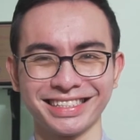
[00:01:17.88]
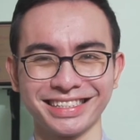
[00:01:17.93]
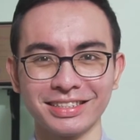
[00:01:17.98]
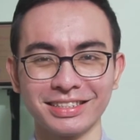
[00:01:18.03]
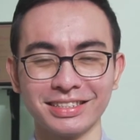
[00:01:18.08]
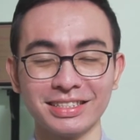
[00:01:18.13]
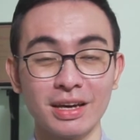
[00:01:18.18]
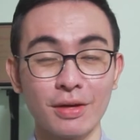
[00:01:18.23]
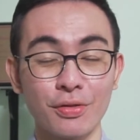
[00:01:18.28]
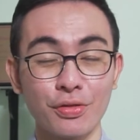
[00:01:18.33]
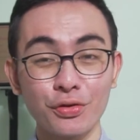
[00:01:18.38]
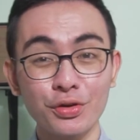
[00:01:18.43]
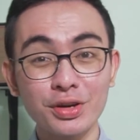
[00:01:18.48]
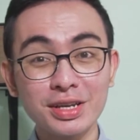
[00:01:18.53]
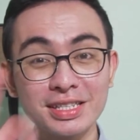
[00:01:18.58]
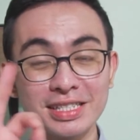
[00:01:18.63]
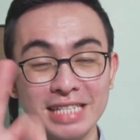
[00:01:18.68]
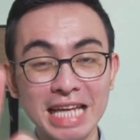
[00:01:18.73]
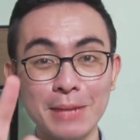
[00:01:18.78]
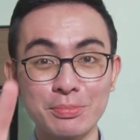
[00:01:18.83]
There are 3
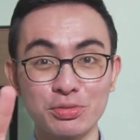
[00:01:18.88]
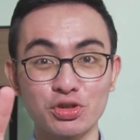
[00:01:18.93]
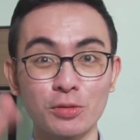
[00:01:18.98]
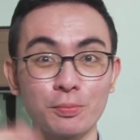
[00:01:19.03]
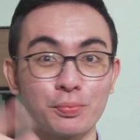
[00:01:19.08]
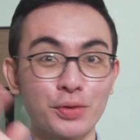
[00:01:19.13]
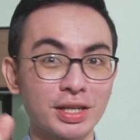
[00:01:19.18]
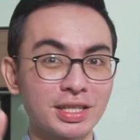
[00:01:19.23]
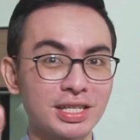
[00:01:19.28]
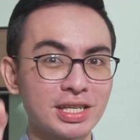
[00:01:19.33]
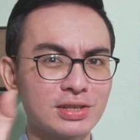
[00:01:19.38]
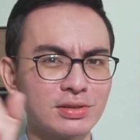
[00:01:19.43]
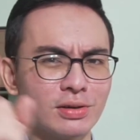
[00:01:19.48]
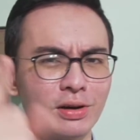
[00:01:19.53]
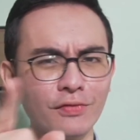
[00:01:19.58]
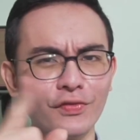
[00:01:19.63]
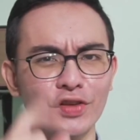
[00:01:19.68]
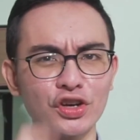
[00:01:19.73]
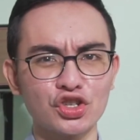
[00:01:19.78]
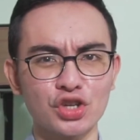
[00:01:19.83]
steps to practice
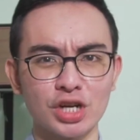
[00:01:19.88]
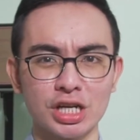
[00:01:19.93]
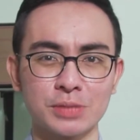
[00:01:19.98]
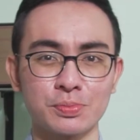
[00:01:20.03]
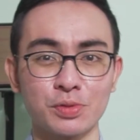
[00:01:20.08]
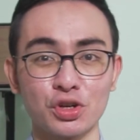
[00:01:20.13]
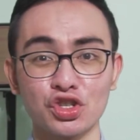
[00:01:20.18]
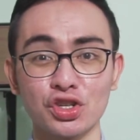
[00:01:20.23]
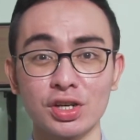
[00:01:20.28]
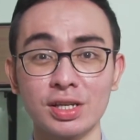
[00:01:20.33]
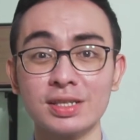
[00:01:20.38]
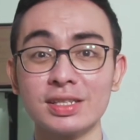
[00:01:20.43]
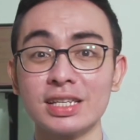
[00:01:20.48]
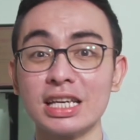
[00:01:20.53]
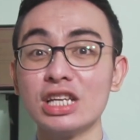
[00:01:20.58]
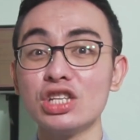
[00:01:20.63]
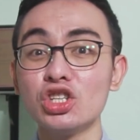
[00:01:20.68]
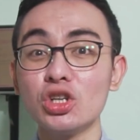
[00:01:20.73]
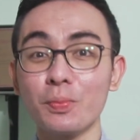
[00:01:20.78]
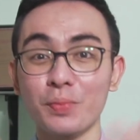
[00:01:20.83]
your facial expressions
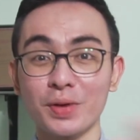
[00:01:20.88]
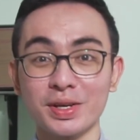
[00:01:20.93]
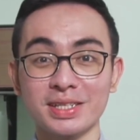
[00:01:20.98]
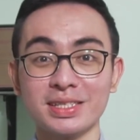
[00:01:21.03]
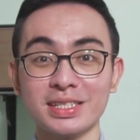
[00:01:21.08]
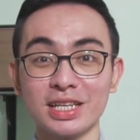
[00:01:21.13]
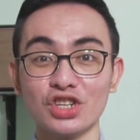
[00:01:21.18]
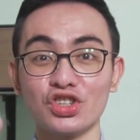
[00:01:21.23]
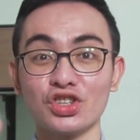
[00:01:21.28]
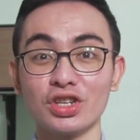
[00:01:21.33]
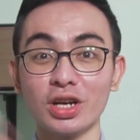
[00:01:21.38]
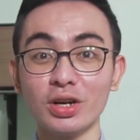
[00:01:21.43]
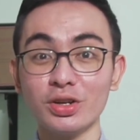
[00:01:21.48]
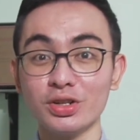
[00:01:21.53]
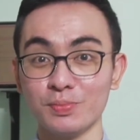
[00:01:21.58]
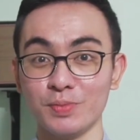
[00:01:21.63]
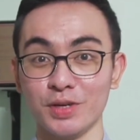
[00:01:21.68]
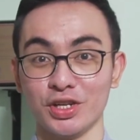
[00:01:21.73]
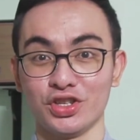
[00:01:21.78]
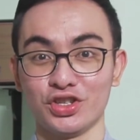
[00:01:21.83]
in your presentation or
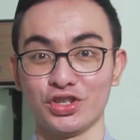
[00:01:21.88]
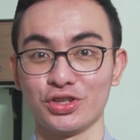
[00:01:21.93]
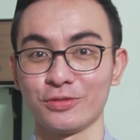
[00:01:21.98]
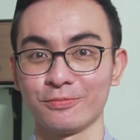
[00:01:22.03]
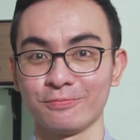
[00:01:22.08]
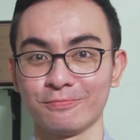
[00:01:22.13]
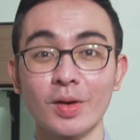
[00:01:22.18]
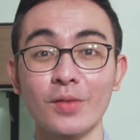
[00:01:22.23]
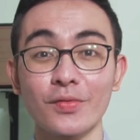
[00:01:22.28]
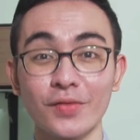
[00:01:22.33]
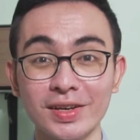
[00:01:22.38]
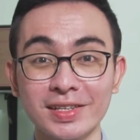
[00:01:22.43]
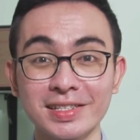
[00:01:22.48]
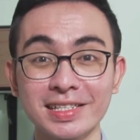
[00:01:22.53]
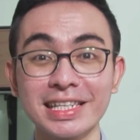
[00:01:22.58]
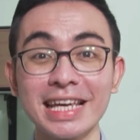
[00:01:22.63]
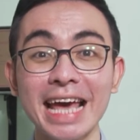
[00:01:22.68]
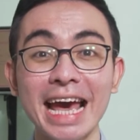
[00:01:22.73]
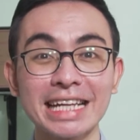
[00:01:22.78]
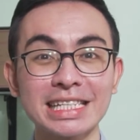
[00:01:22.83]
speech.
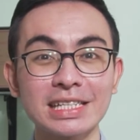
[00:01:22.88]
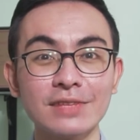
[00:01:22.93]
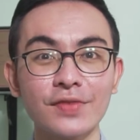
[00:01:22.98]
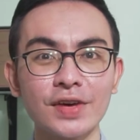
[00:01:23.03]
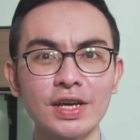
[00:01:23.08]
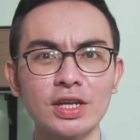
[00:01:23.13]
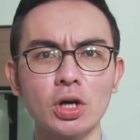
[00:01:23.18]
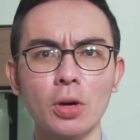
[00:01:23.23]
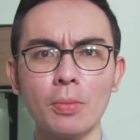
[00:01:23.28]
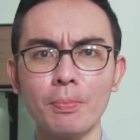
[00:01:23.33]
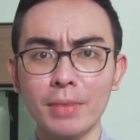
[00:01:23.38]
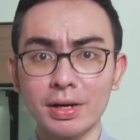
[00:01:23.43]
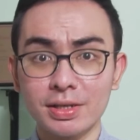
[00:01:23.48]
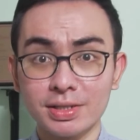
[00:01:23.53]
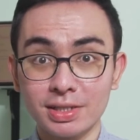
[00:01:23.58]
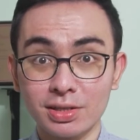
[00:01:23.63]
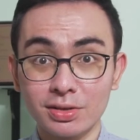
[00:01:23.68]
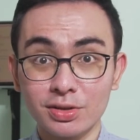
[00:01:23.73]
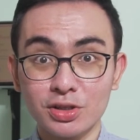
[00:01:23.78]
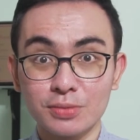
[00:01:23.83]
Firstly, activate your
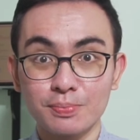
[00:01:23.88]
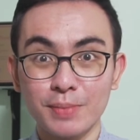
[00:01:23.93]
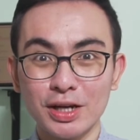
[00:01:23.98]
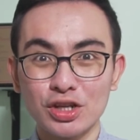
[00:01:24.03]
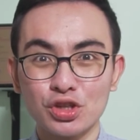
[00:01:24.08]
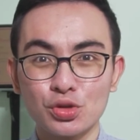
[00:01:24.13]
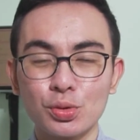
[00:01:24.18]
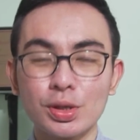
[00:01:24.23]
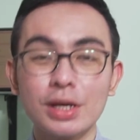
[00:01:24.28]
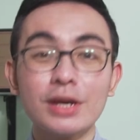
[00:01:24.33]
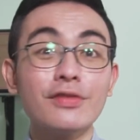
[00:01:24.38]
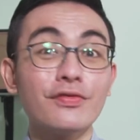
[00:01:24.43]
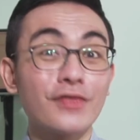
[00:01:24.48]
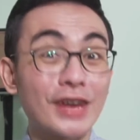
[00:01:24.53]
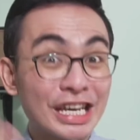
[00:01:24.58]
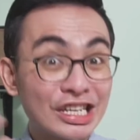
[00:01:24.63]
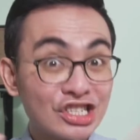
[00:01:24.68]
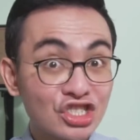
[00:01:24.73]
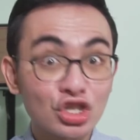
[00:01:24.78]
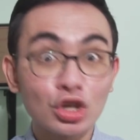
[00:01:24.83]
muscles by doing
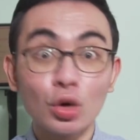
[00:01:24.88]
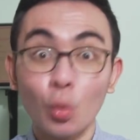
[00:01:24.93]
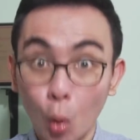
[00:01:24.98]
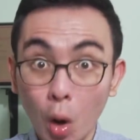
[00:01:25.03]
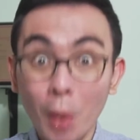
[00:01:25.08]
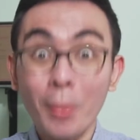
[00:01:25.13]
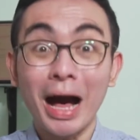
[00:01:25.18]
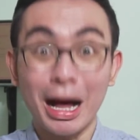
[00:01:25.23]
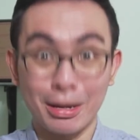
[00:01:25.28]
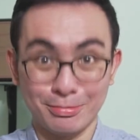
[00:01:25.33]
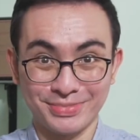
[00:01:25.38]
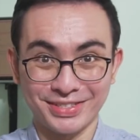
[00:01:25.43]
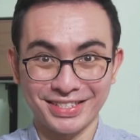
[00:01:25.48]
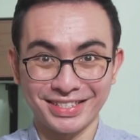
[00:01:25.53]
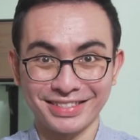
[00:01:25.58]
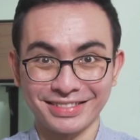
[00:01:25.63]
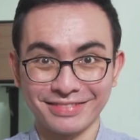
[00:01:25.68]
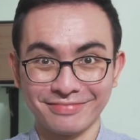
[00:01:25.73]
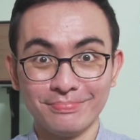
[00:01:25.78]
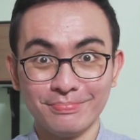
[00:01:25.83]
facial
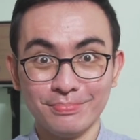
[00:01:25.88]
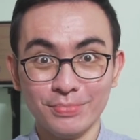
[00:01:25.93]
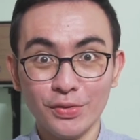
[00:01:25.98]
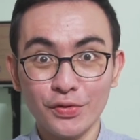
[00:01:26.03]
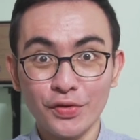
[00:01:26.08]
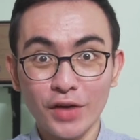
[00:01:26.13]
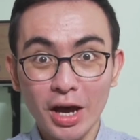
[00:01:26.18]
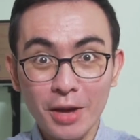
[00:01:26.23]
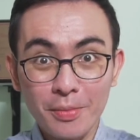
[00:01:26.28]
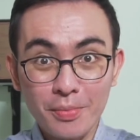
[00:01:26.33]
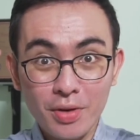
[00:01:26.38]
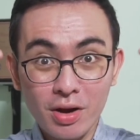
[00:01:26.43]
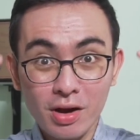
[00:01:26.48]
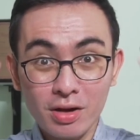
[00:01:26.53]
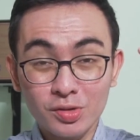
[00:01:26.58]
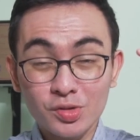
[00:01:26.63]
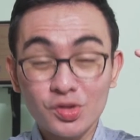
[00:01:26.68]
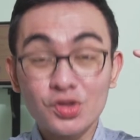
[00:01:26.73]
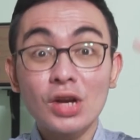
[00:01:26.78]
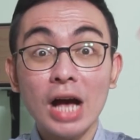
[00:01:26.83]
warm-ups. Move your
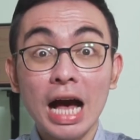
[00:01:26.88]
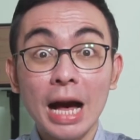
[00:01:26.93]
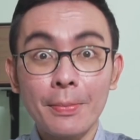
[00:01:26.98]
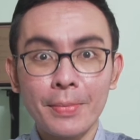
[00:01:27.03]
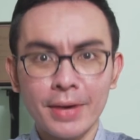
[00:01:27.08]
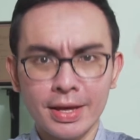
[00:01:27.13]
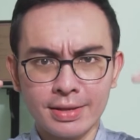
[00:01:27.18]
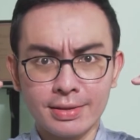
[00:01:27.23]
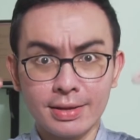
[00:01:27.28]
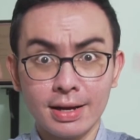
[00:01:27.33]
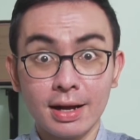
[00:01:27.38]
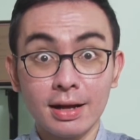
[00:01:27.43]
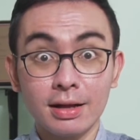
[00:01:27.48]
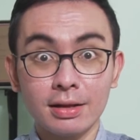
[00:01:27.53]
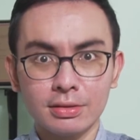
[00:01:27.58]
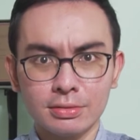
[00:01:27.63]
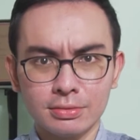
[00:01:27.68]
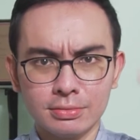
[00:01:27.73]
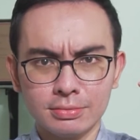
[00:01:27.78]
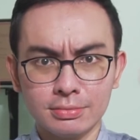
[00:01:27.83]
eyebrows up and
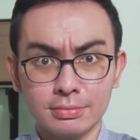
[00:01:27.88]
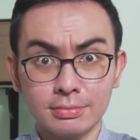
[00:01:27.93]
down